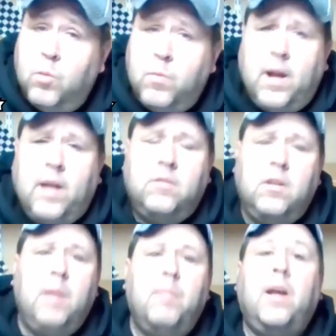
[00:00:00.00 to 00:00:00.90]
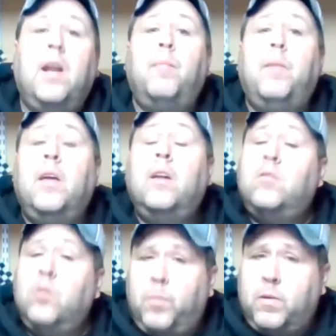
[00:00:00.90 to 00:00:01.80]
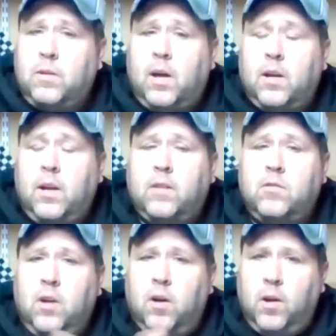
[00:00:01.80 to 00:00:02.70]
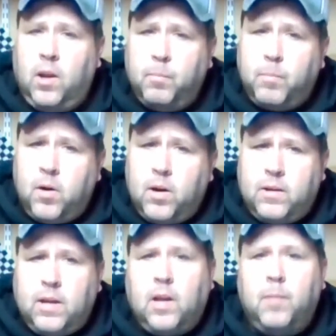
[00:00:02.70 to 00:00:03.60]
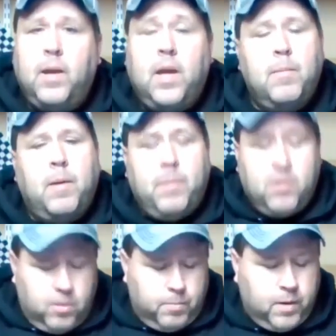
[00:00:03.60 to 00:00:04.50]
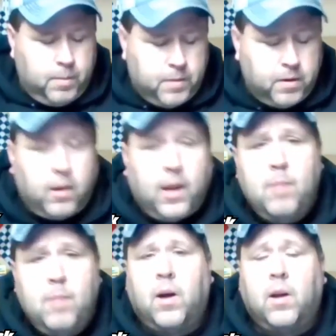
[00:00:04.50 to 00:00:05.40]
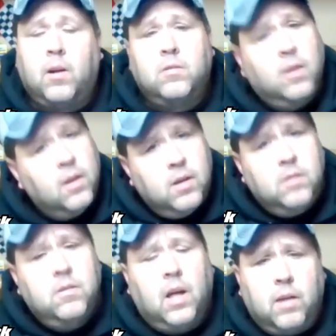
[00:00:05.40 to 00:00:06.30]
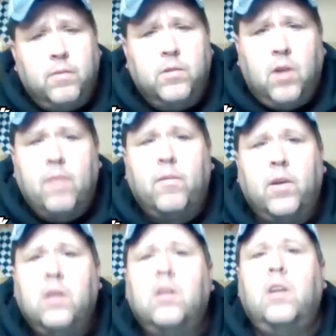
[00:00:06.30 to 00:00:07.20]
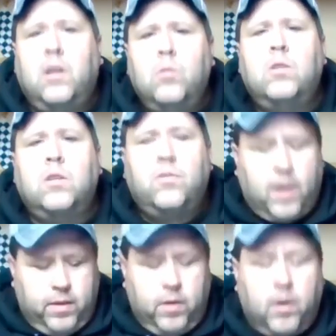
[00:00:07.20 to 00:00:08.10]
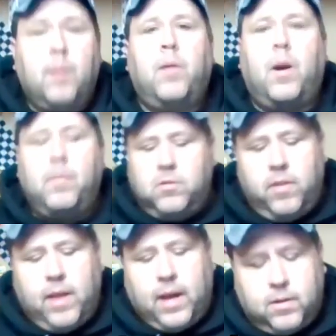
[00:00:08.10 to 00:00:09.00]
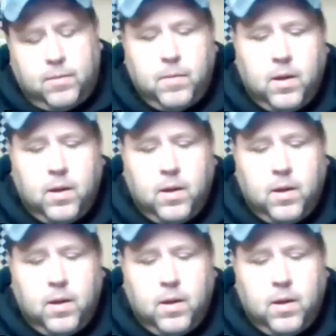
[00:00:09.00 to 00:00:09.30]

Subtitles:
Rumor has it he might not be in a SUPERSTOCK next year. Little birdie telling me he might be jumping up into the late models. He's a hell of a driver. He'd do just fine there, I can promise you that.